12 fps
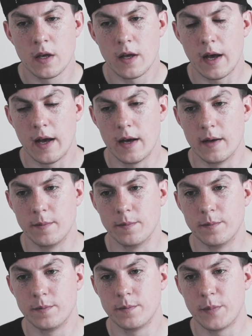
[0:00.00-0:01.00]

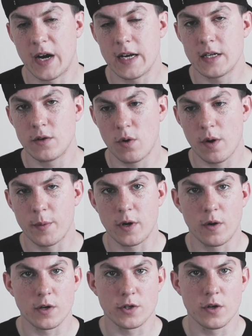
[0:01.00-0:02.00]
but I did grow up in a
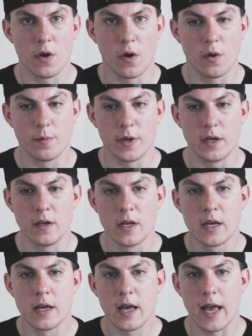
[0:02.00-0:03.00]
Christian home,
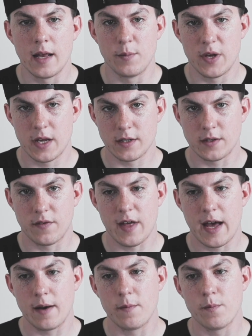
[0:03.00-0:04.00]
and because of
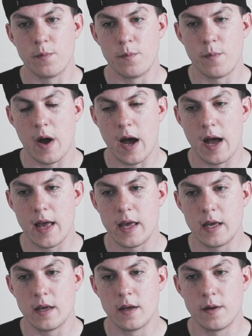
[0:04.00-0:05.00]
that,
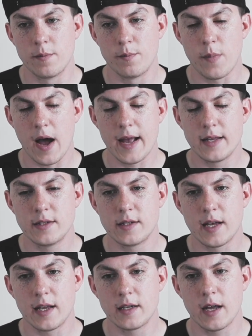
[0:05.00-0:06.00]
my
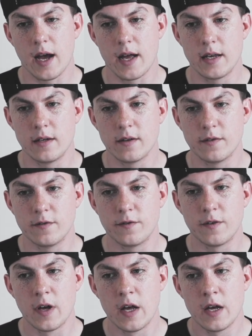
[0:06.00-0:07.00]
mindset kind
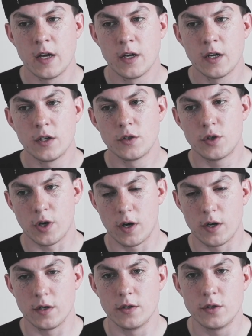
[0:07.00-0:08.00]
of
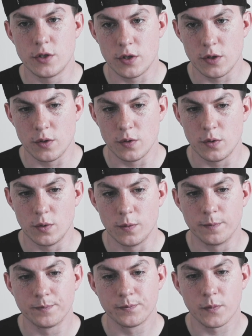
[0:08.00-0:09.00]
turned
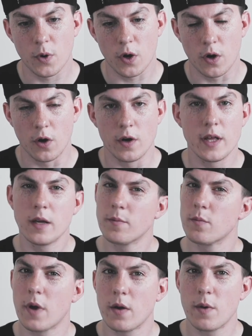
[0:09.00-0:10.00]
to
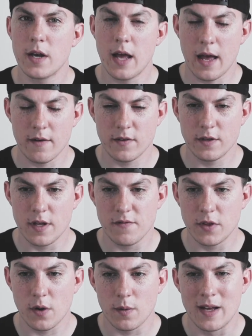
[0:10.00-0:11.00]
earning my way to heaven,
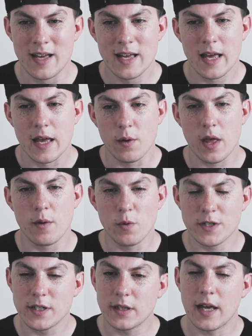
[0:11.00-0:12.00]
even though it
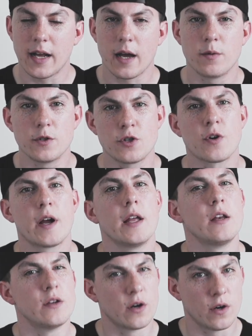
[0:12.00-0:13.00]
wasn't like I was
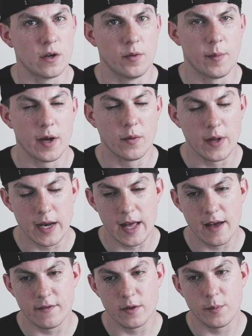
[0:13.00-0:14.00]
trying to earn my way to
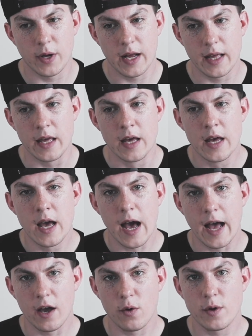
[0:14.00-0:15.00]
heaven, but
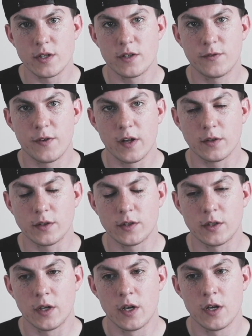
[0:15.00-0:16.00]
I always felt